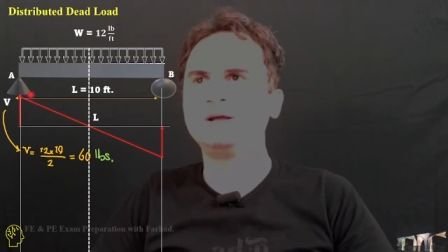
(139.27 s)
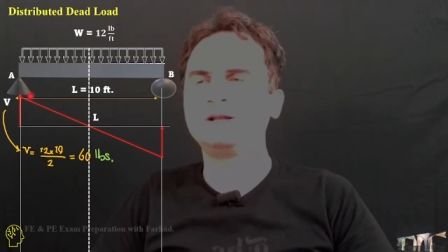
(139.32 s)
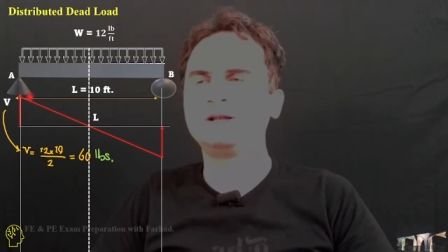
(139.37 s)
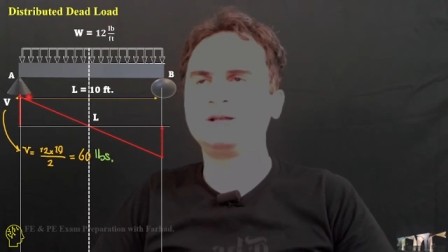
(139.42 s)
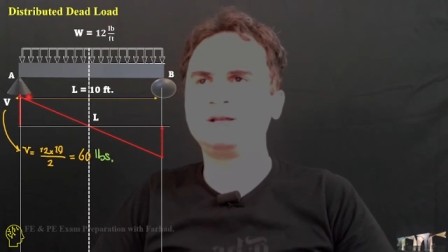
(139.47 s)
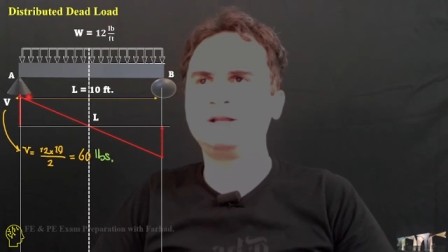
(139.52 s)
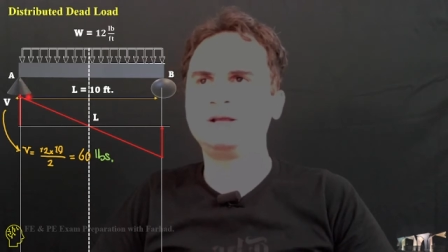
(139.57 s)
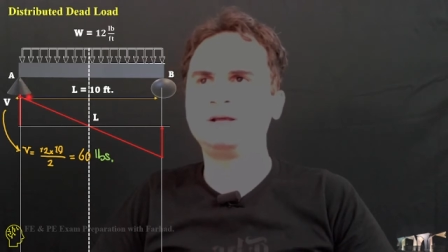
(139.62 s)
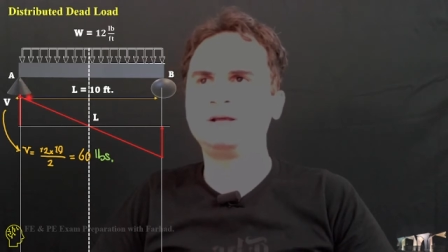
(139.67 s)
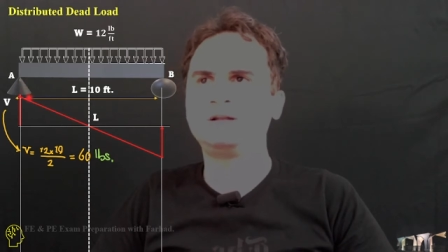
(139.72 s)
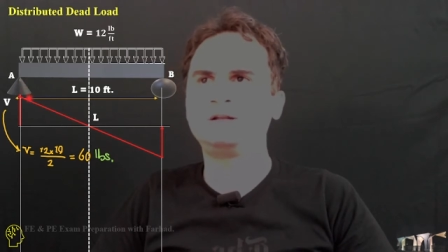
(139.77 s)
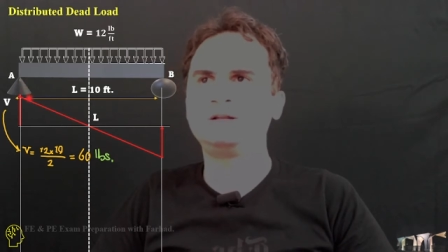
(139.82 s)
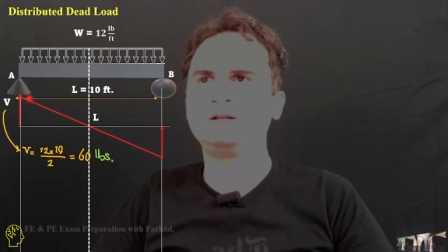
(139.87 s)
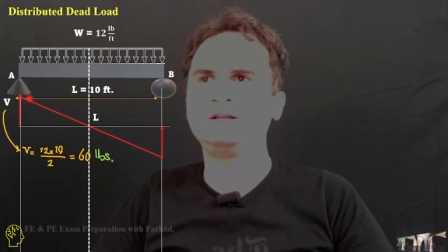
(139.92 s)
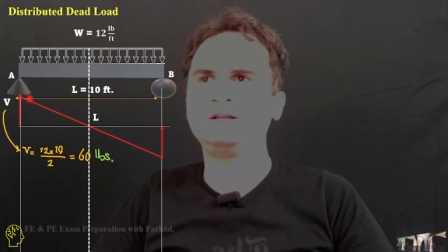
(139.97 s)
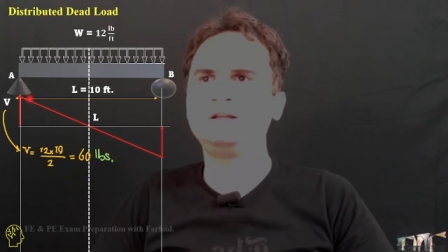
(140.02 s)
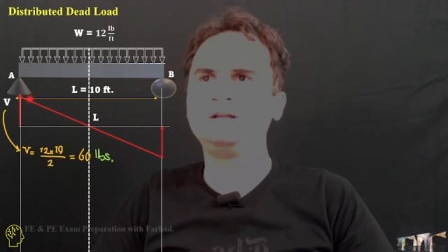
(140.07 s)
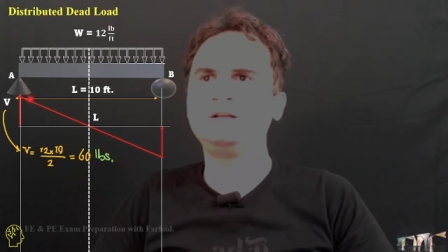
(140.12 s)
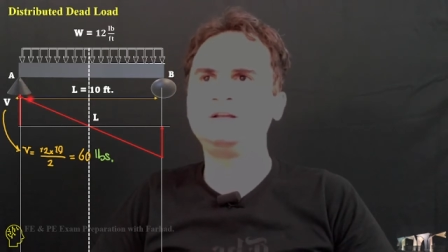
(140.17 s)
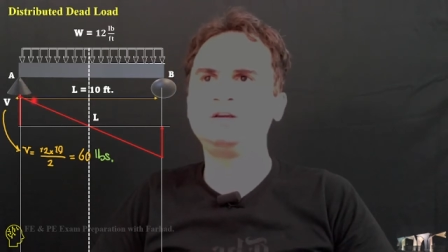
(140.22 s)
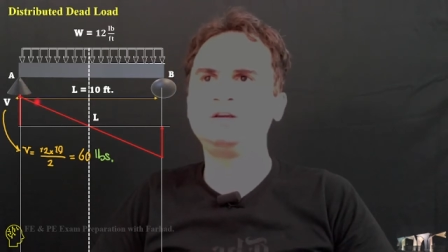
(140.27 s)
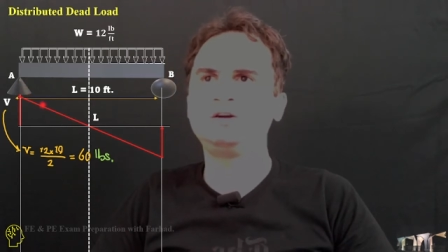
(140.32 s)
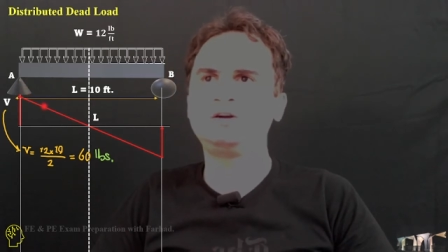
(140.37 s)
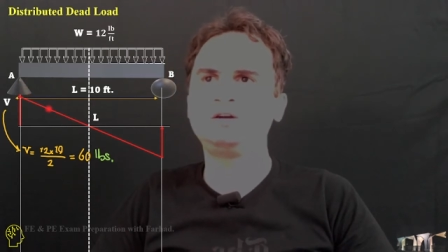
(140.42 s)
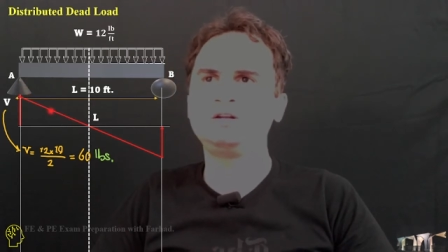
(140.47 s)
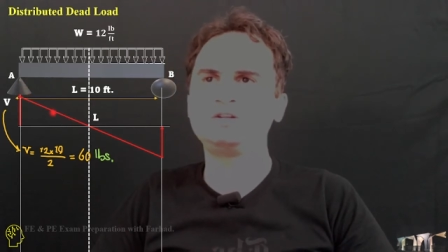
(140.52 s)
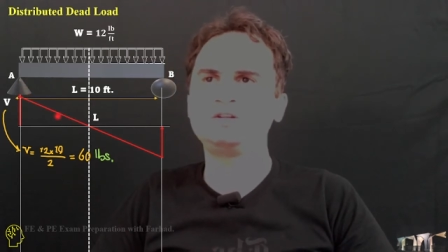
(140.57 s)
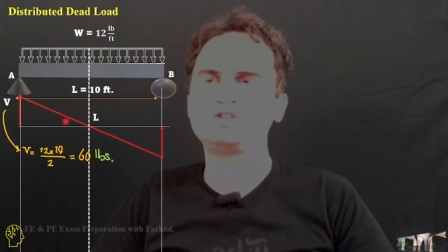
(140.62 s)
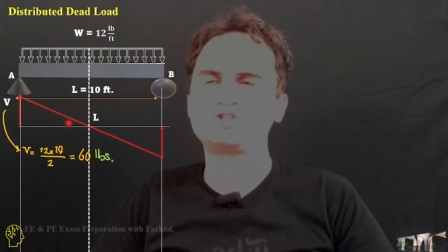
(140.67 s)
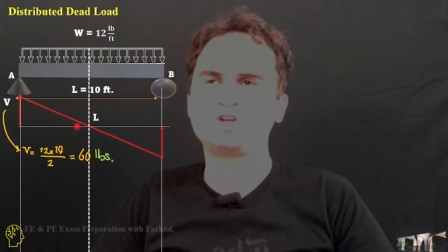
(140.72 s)
then linearly
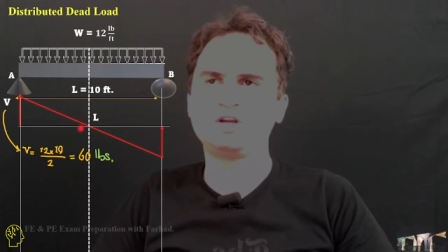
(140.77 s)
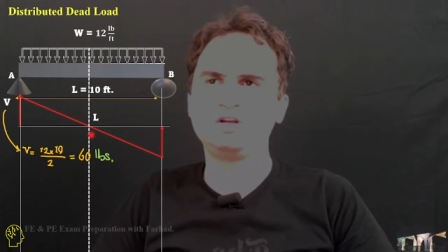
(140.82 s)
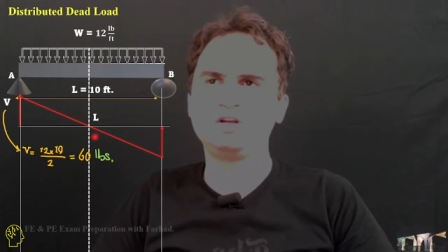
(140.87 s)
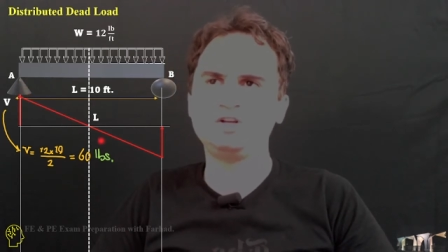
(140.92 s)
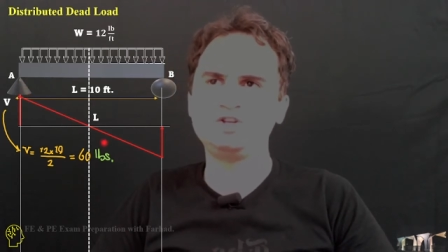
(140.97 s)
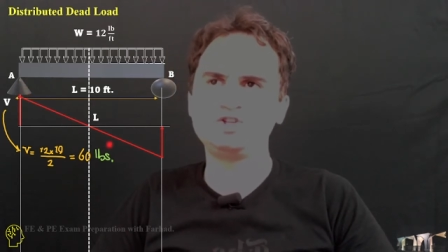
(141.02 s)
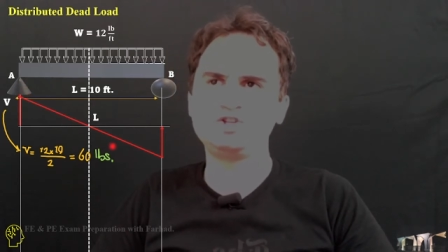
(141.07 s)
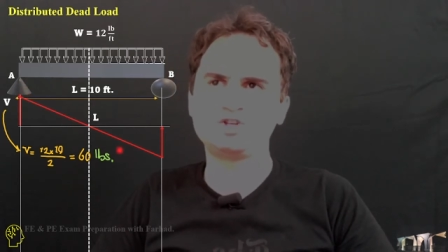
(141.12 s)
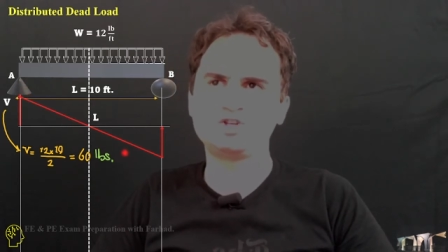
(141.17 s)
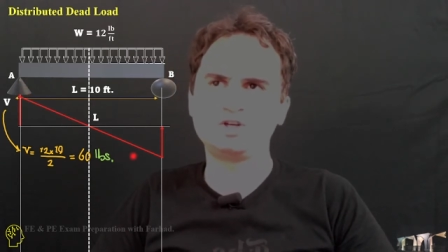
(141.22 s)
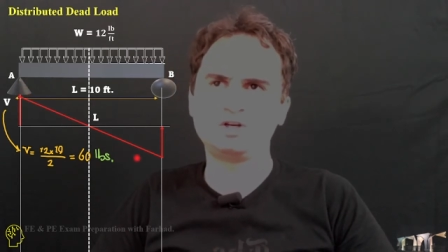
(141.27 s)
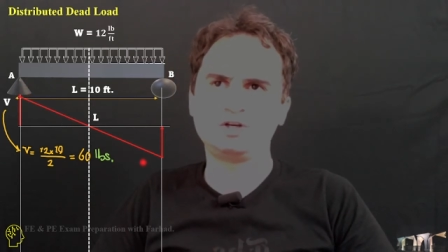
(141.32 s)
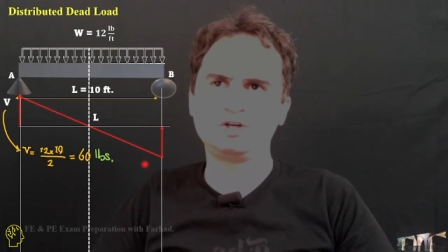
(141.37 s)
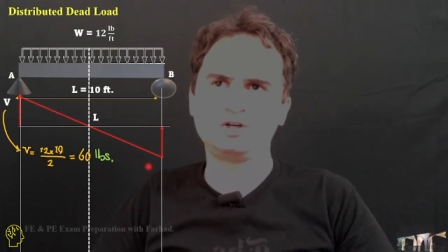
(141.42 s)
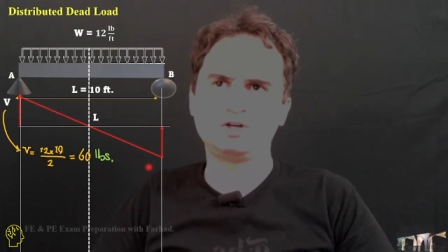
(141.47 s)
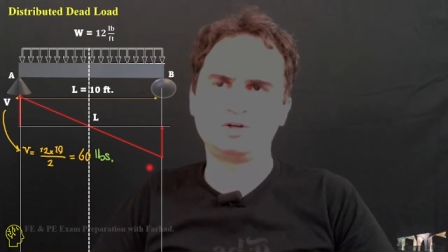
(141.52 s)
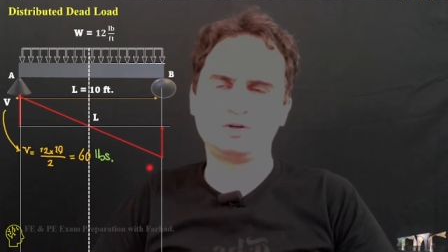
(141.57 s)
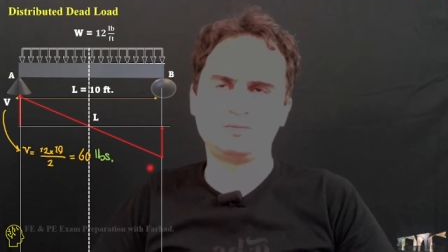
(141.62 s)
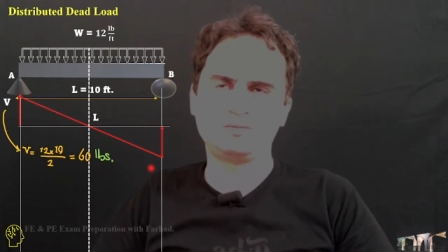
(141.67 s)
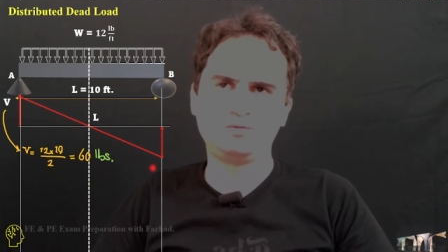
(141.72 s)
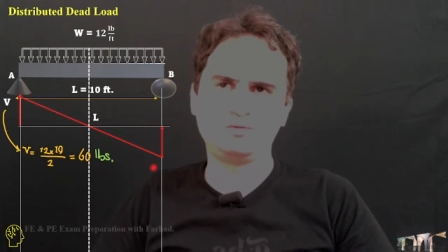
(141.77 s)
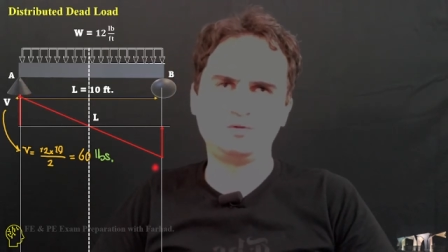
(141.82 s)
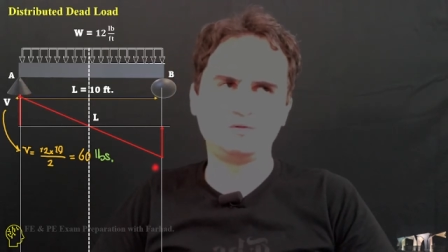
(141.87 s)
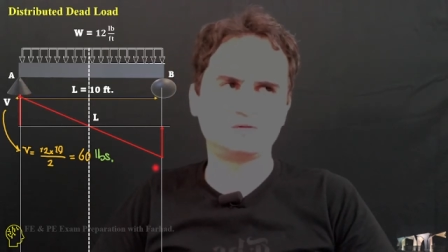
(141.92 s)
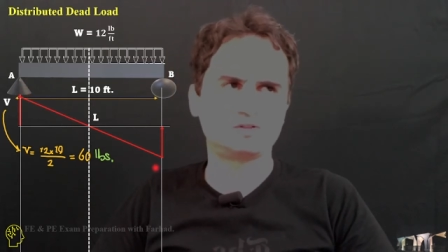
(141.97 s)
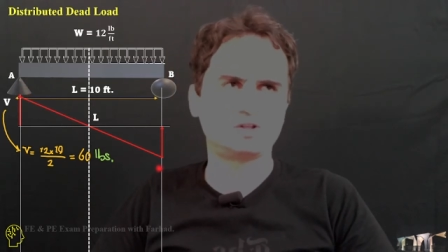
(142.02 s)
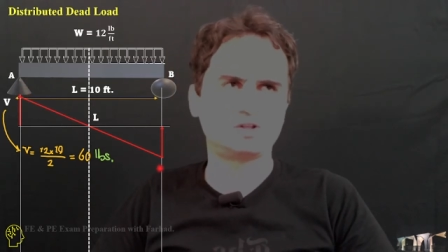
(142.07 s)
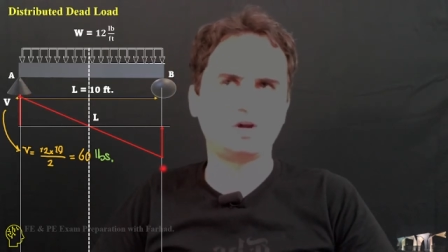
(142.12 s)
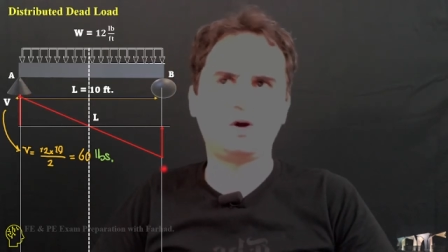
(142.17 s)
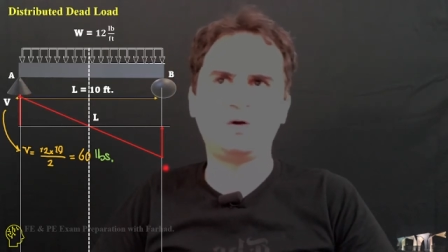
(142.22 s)
change, goes
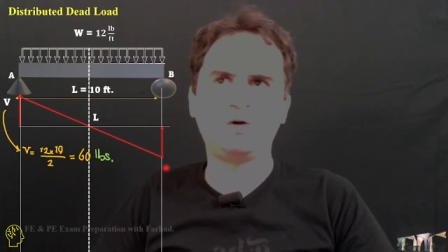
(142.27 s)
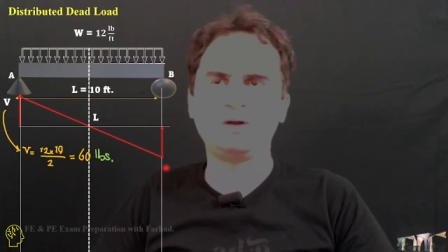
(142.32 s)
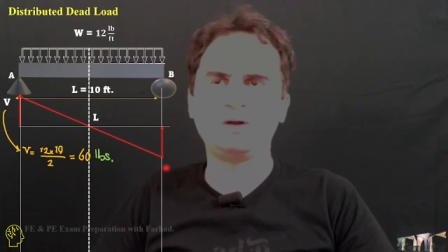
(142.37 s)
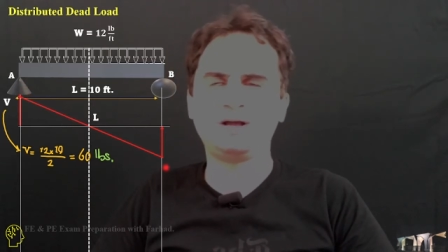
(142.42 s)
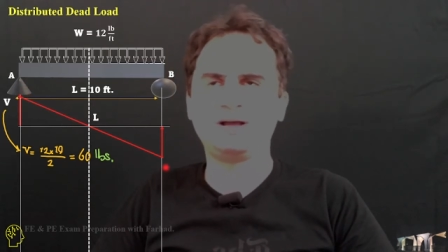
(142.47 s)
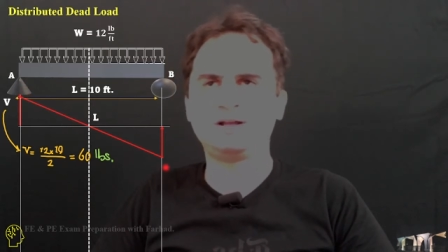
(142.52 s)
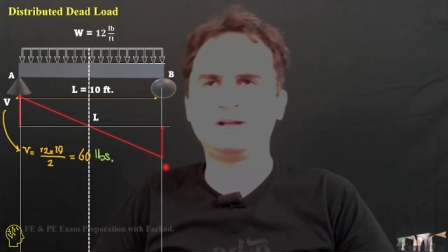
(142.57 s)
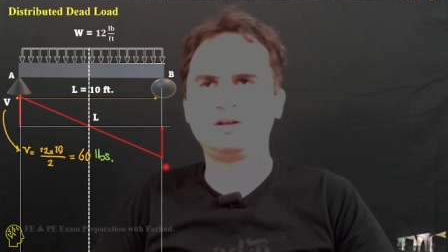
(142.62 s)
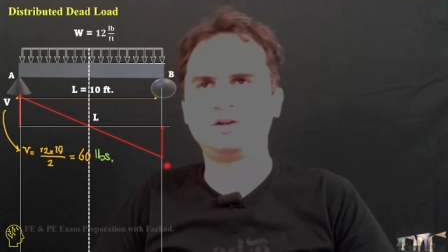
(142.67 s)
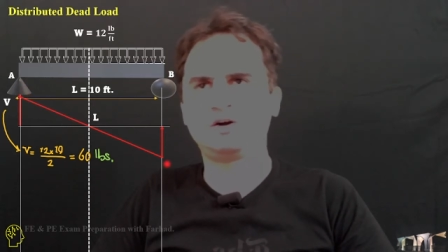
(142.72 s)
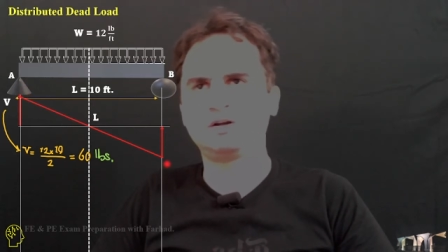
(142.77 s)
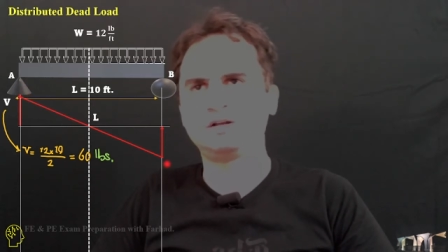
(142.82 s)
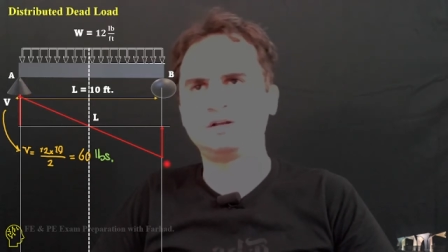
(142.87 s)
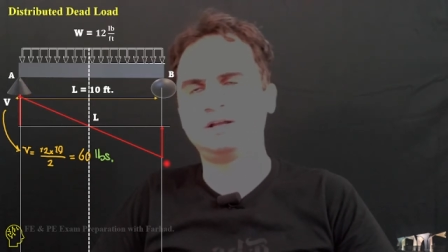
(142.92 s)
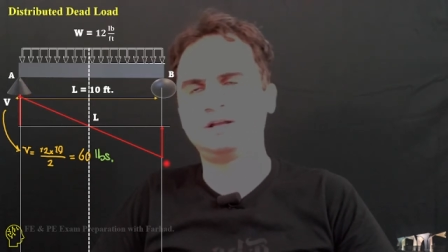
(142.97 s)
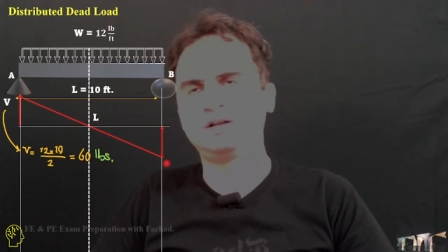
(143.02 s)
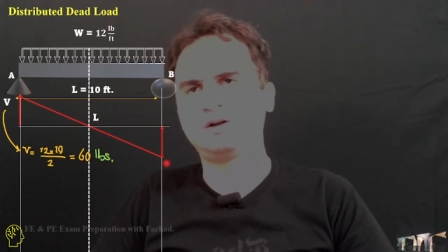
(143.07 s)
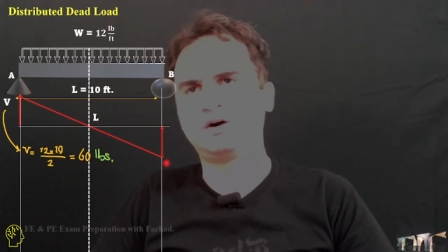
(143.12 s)
down, and then